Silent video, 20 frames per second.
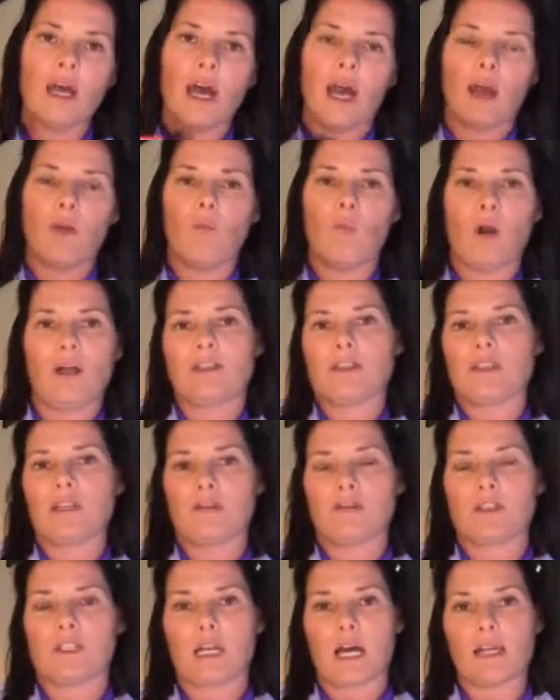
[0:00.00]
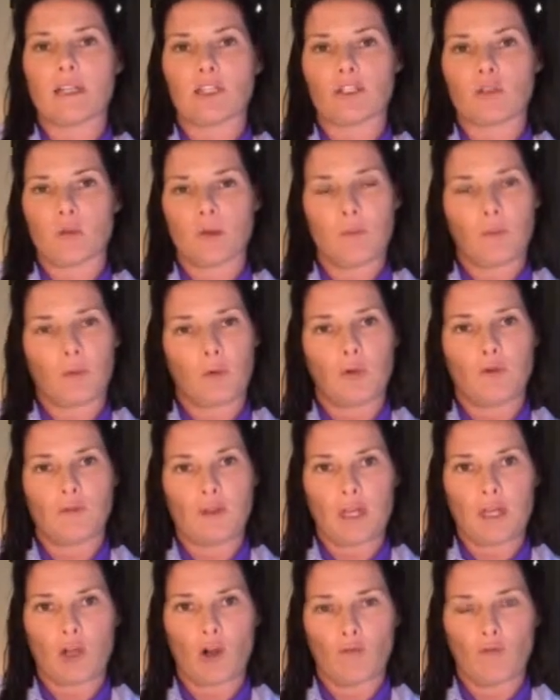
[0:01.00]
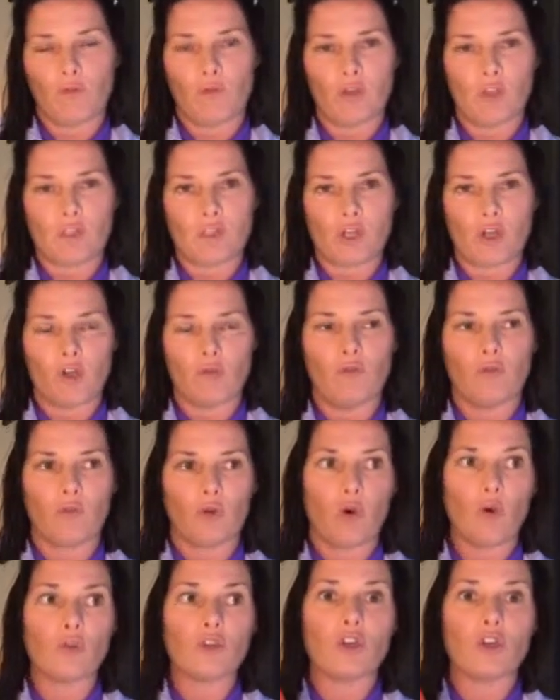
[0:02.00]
And once they've started to improve their confidence overall,